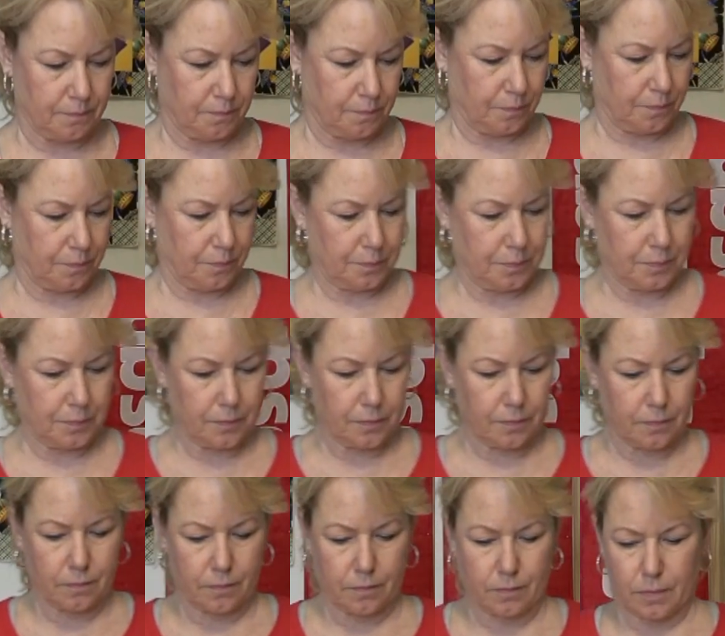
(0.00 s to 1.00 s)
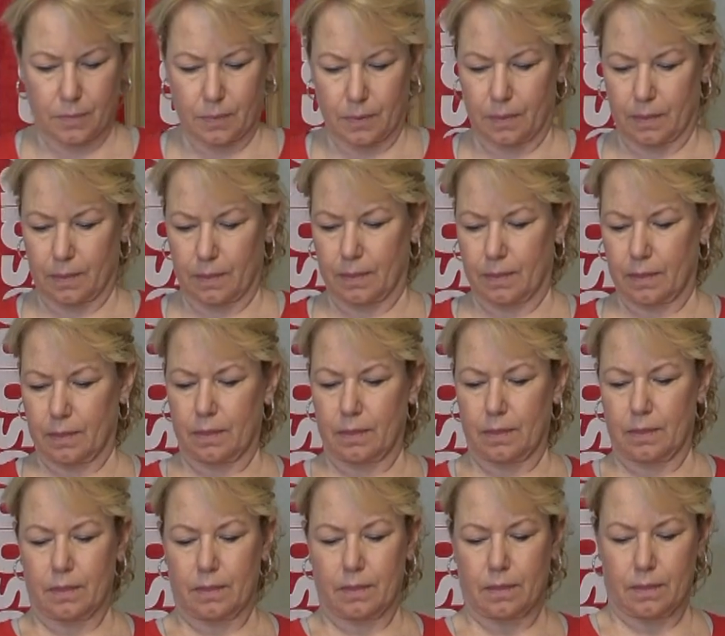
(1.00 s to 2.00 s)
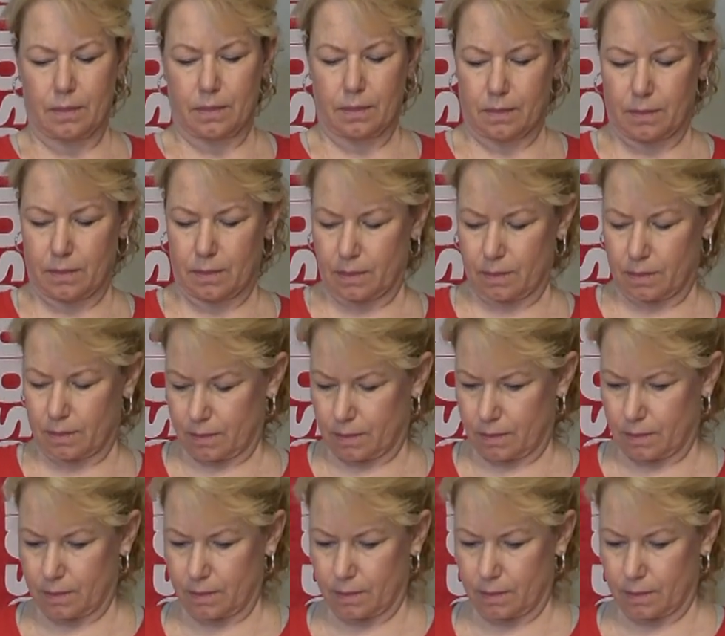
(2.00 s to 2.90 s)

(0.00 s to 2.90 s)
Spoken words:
Nobody speaks.